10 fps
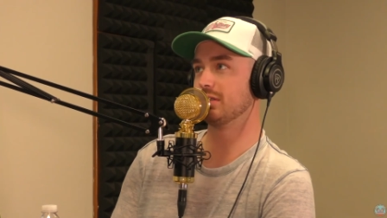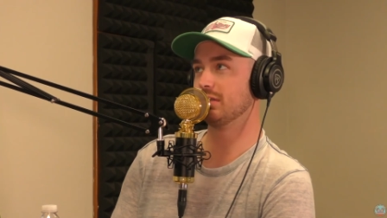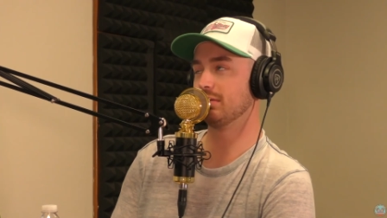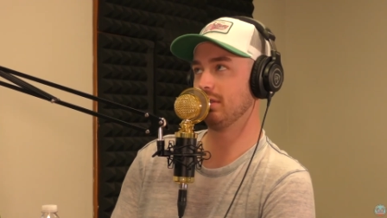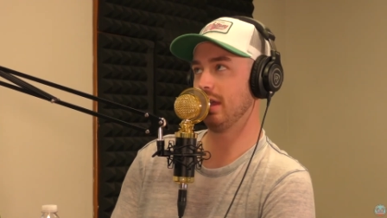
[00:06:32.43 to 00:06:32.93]

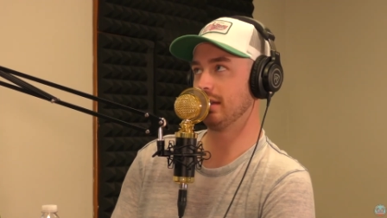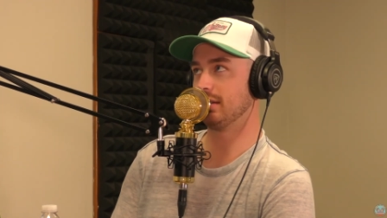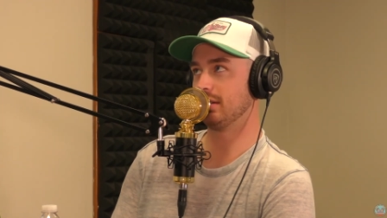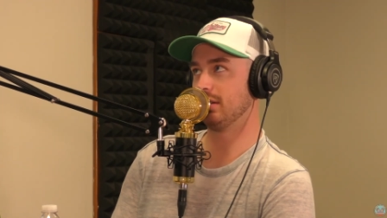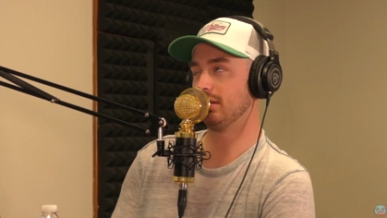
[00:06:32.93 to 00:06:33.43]
like
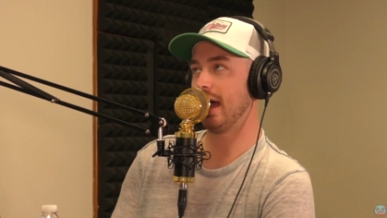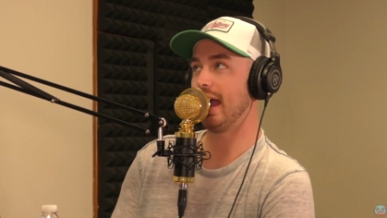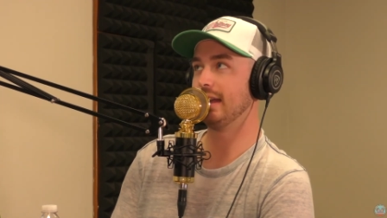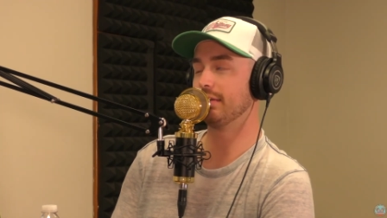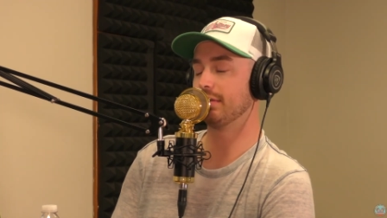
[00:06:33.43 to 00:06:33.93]

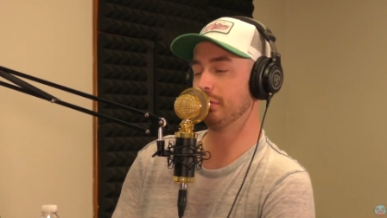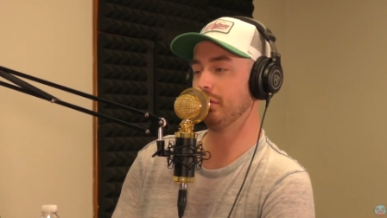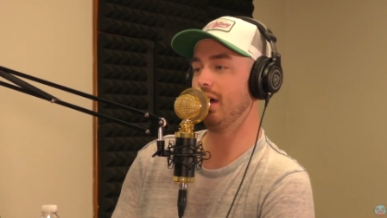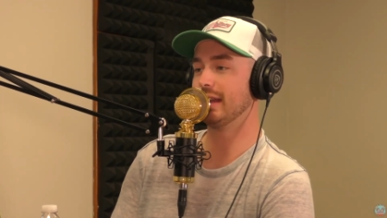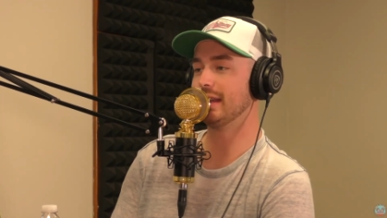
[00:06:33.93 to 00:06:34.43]
hiding from the law.
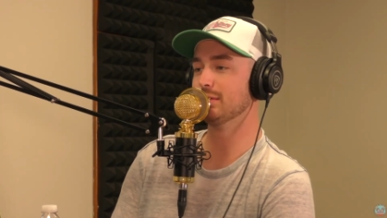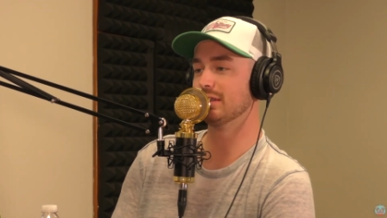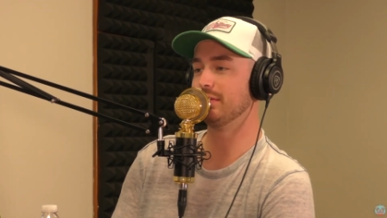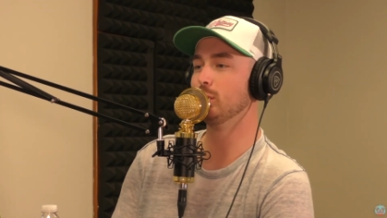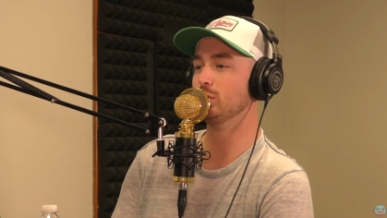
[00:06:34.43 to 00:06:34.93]
Like he was a
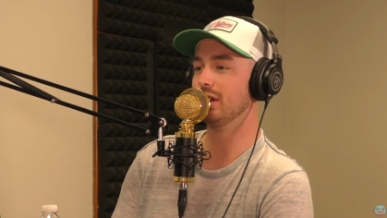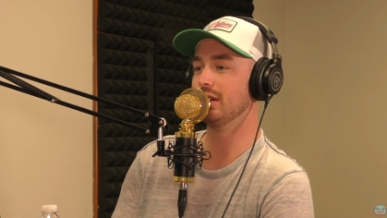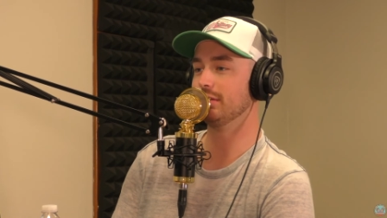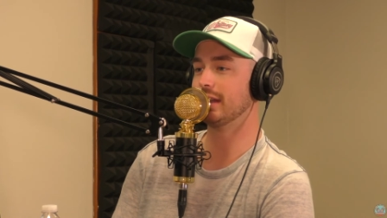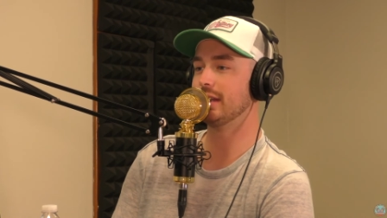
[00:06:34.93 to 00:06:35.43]
fugitive.
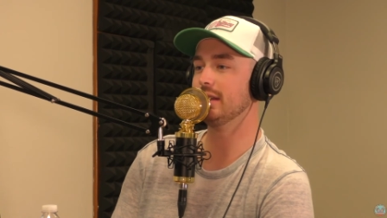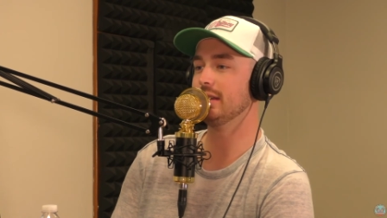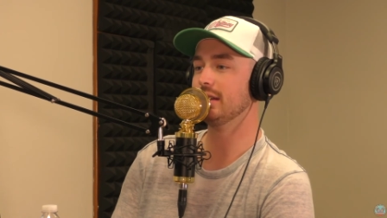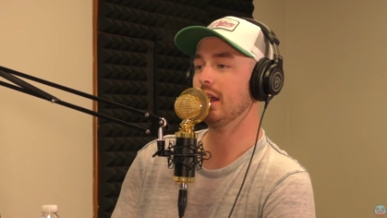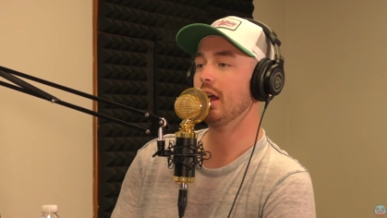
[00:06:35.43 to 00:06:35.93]
Like
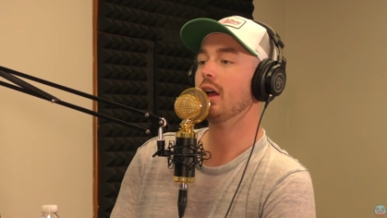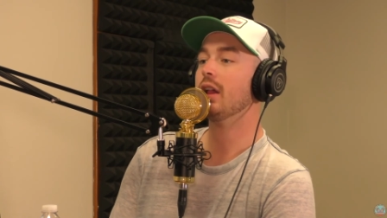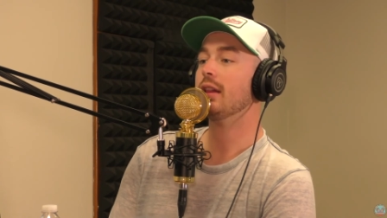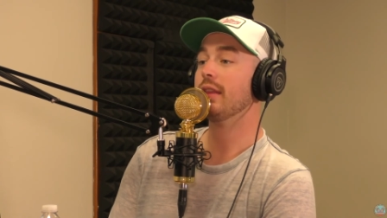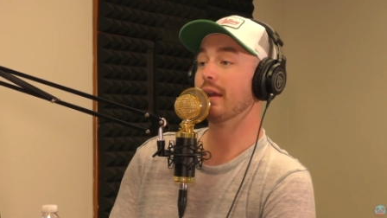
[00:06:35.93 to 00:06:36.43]

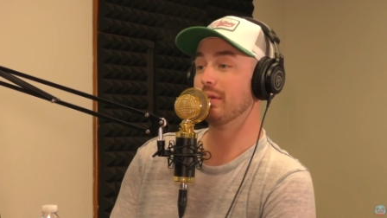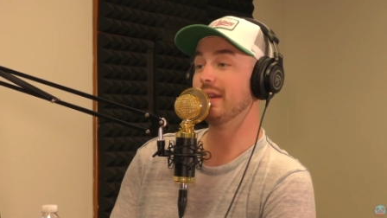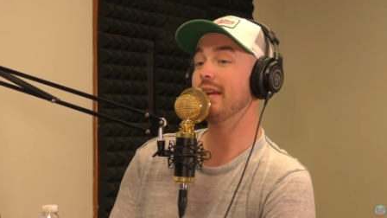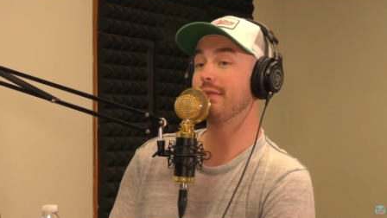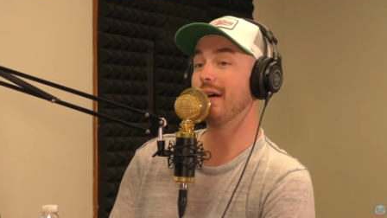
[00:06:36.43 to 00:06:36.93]
like when they
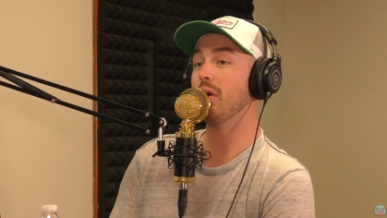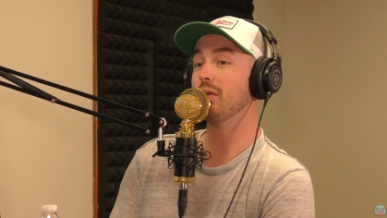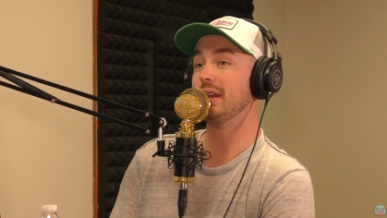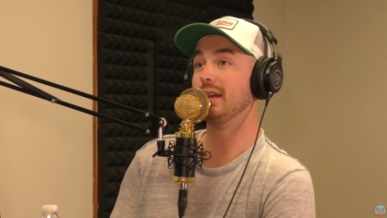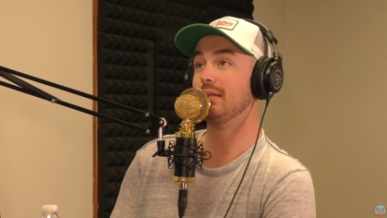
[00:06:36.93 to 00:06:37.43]
found
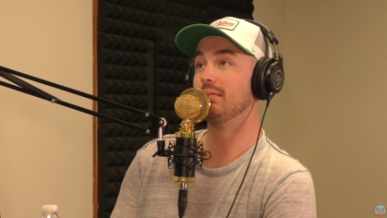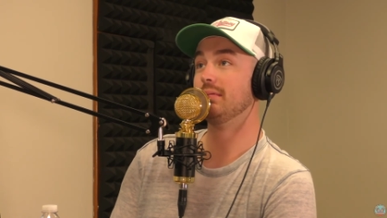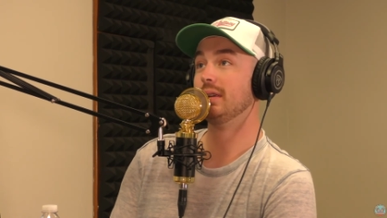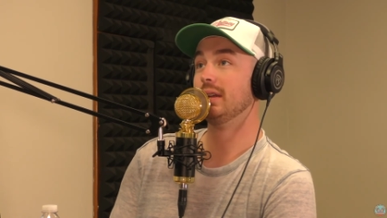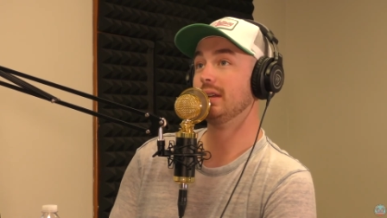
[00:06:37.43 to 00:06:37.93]
him,
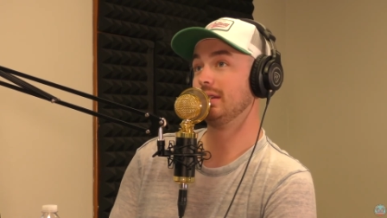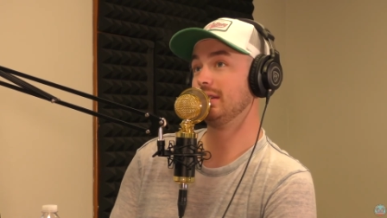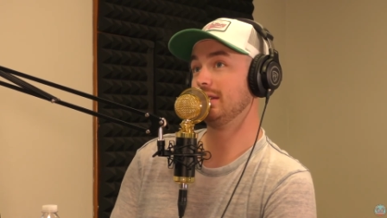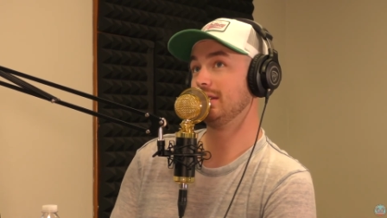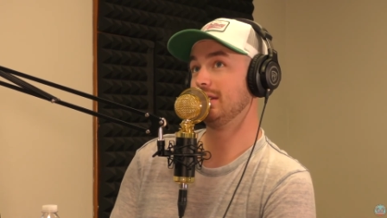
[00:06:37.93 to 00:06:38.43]

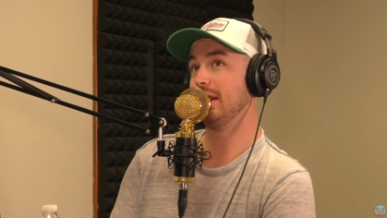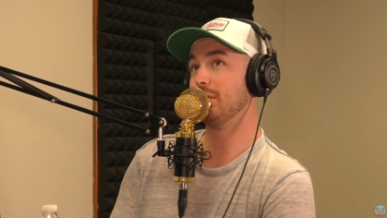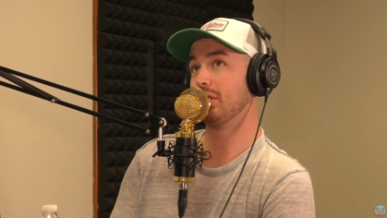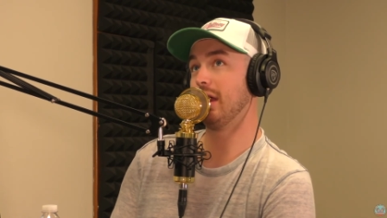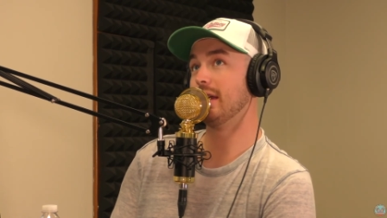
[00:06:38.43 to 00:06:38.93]
they were
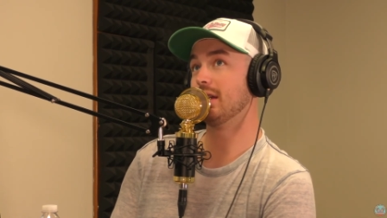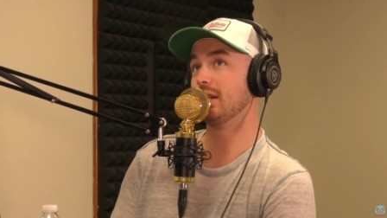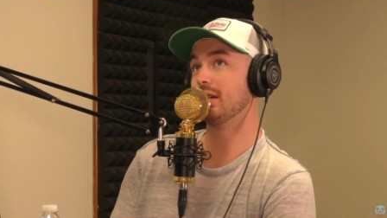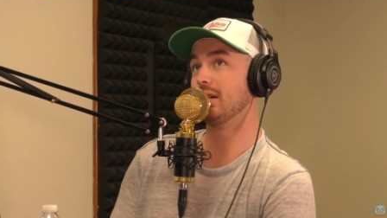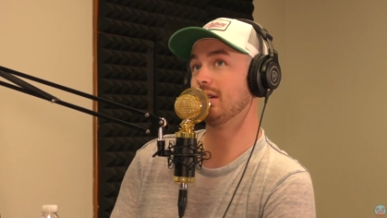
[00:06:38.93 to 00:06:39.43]
like,
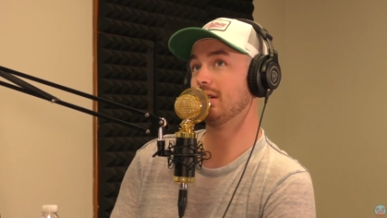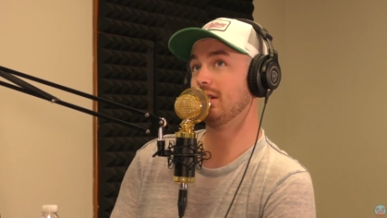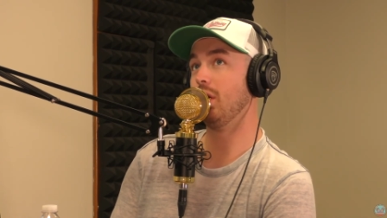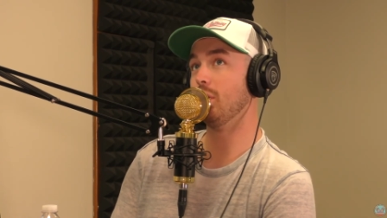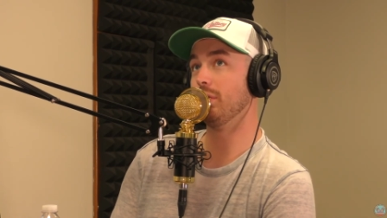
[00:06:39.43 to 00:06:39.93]

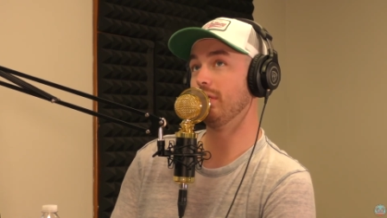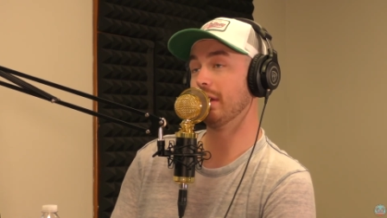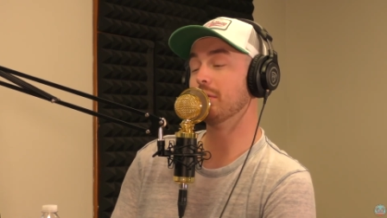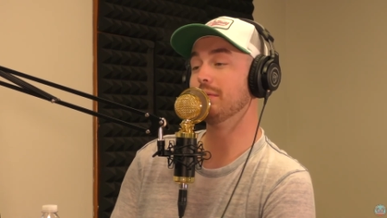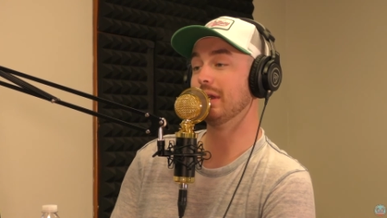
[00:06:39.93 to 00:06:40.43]
"Oh, like
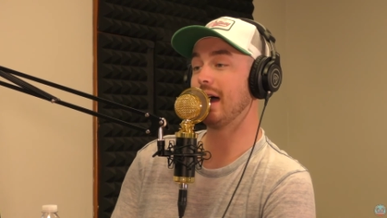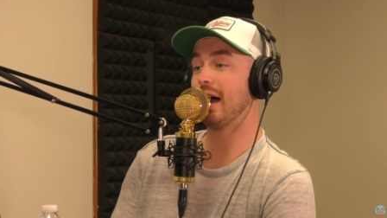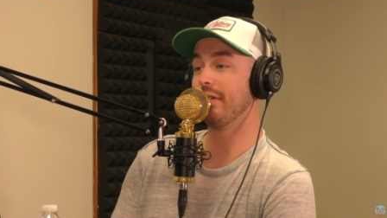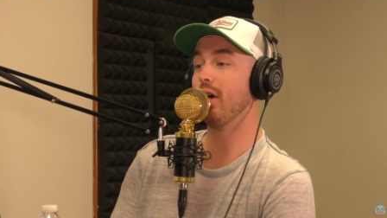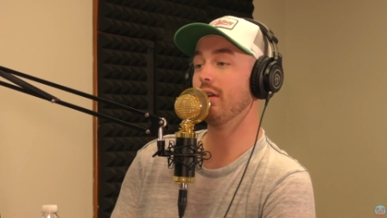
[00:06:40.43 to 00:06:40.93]
we've been on the hunt for